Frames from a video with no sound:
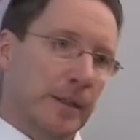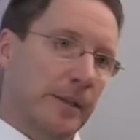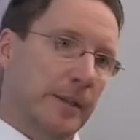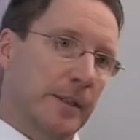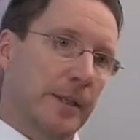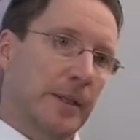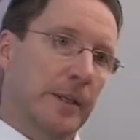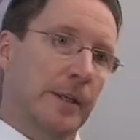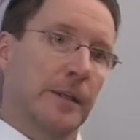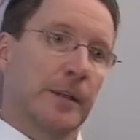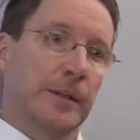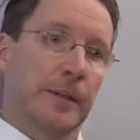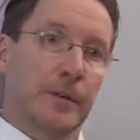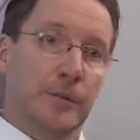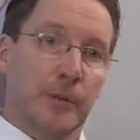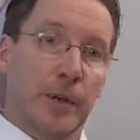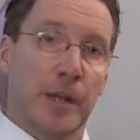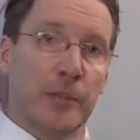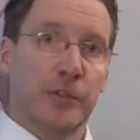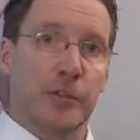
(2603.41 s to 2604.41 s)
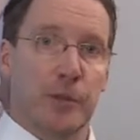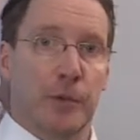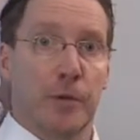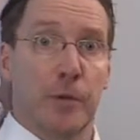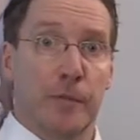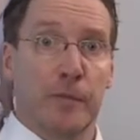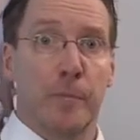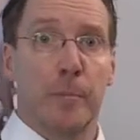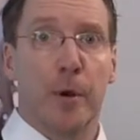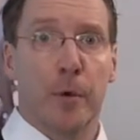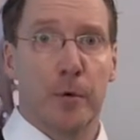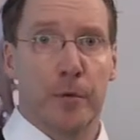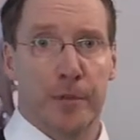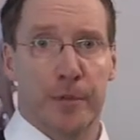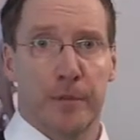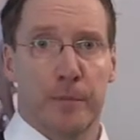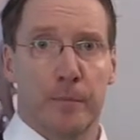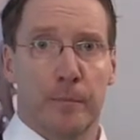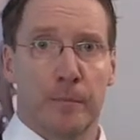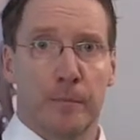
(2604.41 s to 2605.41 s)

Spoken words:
the ratio of both.